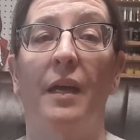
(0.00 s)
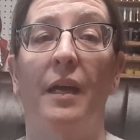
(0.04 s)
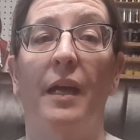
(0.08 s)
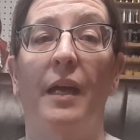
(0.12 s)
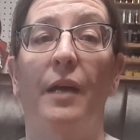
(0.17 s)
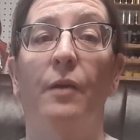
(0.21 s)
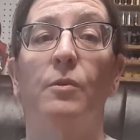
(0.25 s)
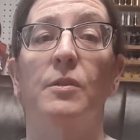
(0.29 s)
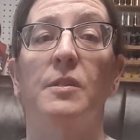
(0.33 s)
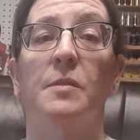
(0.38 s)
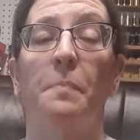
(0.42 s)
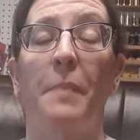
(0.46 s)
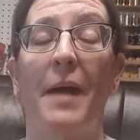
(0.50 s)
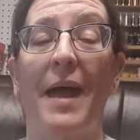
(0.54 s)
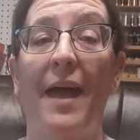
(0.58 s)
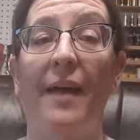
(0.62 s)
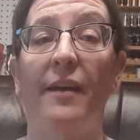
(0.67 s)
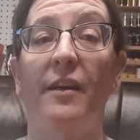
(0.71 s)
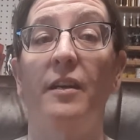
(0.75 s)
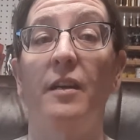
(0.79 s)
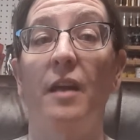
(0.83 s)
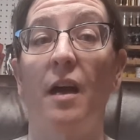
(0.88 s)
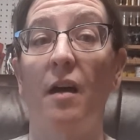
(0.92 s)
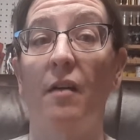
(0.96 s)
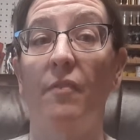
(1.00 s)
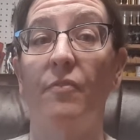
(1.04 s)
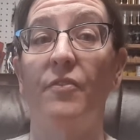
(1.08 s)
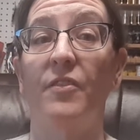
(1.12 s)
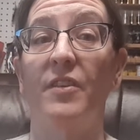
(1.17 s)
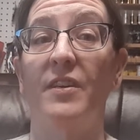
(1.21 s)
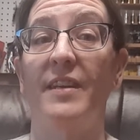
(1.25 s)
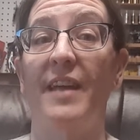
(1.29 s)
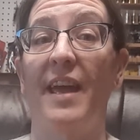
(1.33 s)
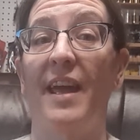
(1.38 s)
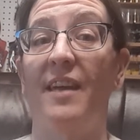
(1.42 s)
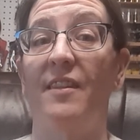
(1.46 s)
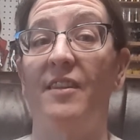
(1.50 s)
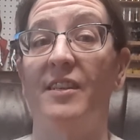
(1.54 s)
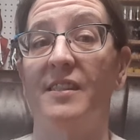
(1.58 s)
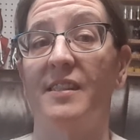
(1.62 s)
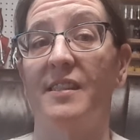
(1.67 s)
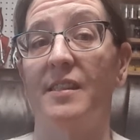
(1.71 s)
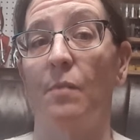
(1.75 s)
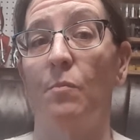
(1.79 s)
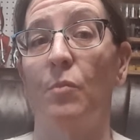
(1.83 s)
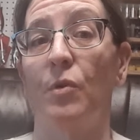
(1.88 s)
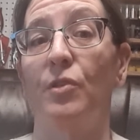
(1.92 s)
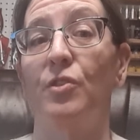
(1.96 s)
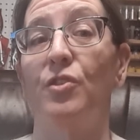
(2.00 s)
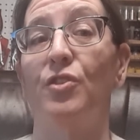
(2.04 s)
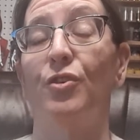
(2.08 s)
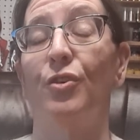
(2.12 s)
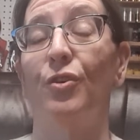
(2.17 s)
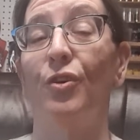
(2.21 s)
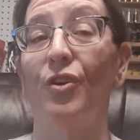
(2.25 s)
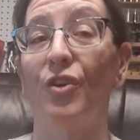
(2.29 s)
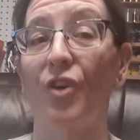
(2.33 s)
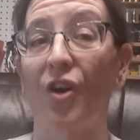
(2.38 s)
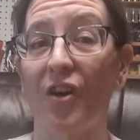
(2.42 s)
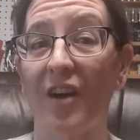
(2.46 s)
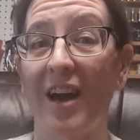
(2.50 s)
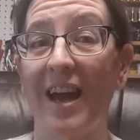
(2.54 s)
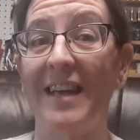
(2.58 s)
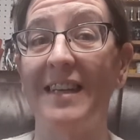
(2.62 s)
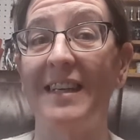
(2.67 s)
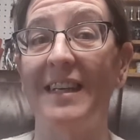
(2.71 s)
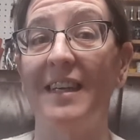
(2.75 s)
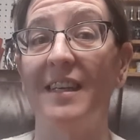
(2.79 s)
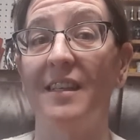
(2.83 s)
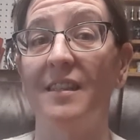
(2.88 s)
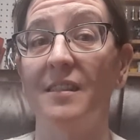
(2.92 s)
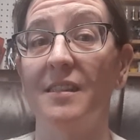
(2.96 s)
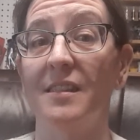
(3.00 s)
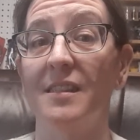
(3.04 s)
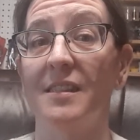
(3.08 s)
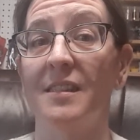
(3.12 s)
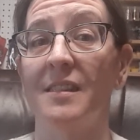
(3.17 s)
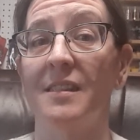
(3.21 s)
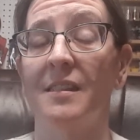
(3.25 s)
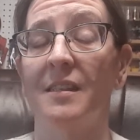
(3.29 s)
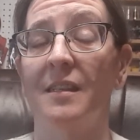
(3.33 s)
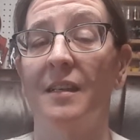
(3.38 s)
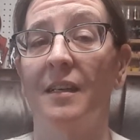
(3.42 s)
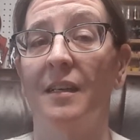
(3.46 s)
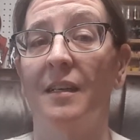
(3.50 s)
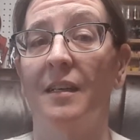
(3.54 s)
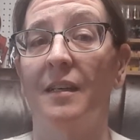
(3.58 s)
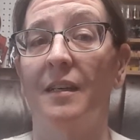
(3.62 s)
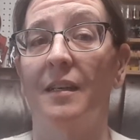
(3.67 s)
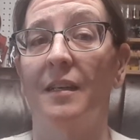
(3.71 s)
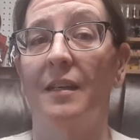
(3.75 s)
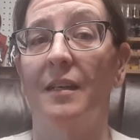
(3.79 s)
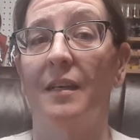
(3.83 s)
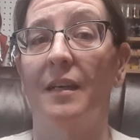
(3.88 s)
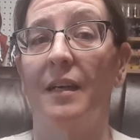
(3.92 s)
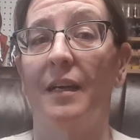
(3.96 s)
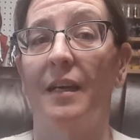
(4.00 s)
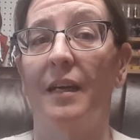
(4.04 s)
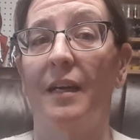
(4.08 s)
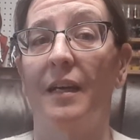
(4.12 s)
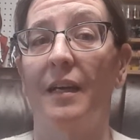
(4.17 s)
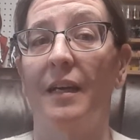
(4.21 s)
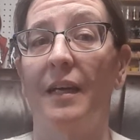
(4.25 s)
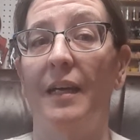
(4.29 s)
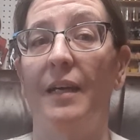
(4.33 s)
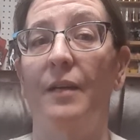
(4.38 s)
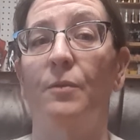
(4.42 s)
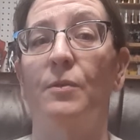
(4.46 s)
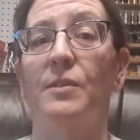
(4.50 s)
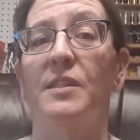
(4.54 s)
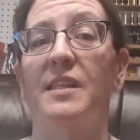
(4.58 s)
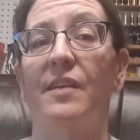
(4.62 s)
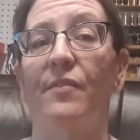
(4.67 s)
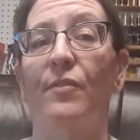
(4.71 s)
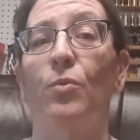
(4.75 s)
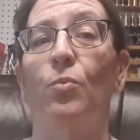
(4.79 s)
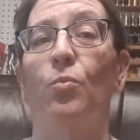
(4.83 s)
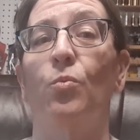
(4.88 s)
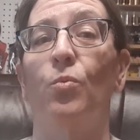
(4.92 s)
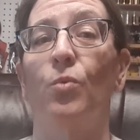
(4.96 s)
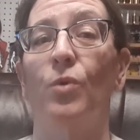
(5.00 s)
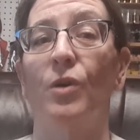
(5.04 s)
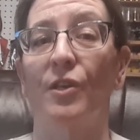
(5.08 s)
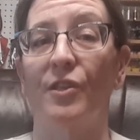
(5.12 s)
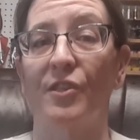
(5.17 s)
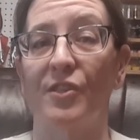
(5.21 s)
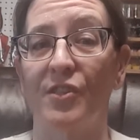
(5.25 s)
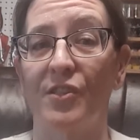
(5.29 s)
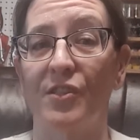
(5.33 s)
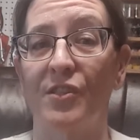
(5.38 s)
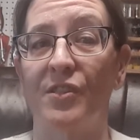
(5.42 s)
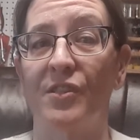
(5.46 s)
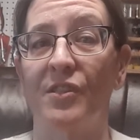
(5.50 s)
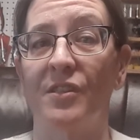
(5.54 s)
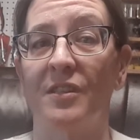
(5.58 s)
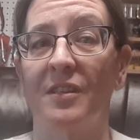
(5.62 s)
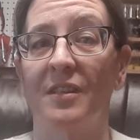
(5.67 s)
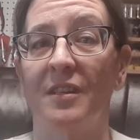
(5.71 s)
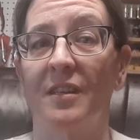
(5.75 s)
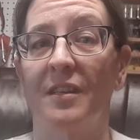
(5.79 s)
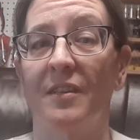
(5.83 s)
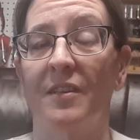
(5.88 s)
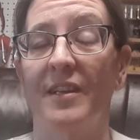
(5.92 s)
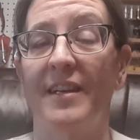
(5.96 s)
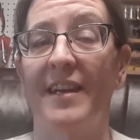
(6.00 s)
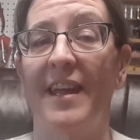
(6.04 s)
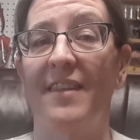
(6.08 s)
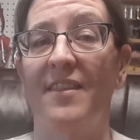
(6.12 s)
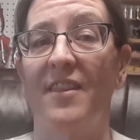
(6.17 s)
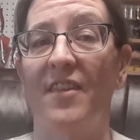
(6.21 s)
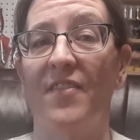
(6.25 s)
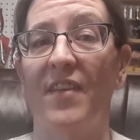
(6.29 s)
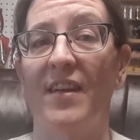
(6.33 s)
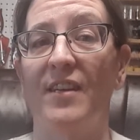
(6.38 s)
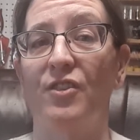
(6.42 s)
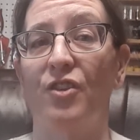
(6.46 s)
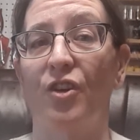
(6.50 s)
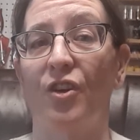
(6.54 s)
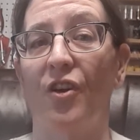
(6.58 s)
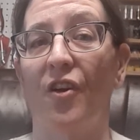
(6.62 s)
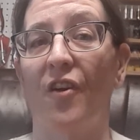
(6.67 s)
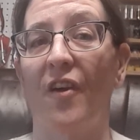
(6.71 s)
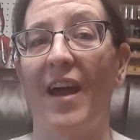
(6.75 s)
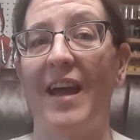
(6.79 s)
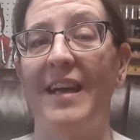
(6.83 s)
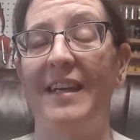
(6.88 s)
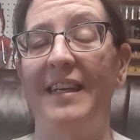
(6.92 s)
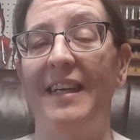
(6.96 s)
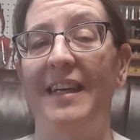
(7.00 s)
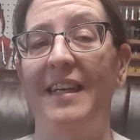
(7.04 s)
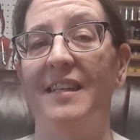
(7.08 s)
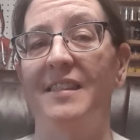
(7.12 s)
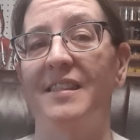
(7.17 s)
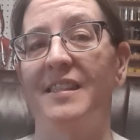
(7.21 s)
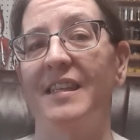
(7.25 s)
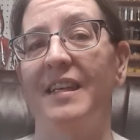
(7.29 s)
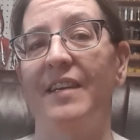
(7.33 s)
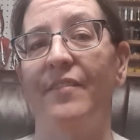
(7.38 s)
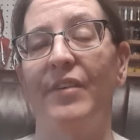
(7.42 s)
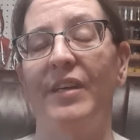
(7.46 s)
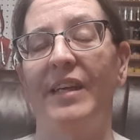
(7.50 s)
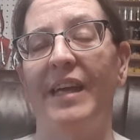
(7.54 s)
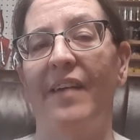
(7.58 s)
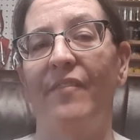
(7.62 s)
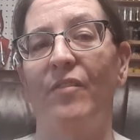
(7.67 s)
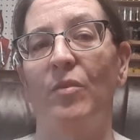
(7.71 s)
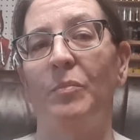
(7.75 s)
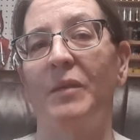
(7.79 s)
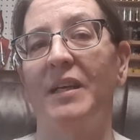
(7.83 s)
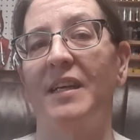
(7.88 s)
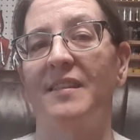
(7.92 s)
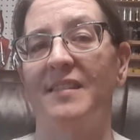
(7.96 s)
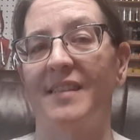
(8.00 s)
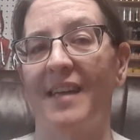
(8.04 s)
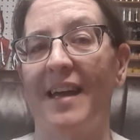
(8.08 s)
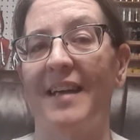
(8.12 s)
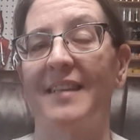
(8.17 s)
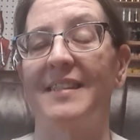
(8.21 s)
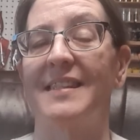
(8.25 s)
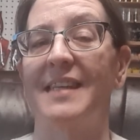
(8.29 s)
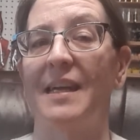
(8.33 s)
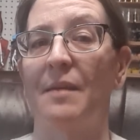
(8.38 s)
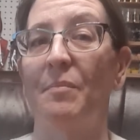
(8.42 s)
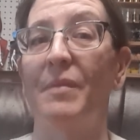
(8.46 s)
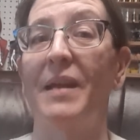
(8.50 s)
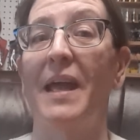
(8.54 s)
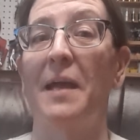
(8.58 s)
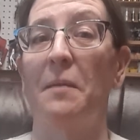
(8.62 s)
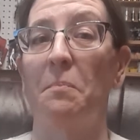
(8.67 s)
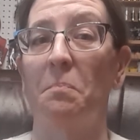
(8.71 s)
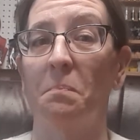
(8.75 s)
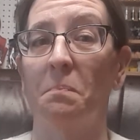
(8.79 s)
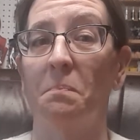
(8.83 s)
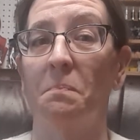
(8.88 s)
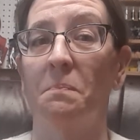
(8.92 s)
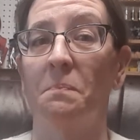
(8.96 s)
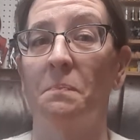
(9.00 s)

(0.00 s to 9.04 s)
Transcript: It was bad enough the day that someone took our ideas. It was even worse the day that they took our ideas and even gave them the exact same name.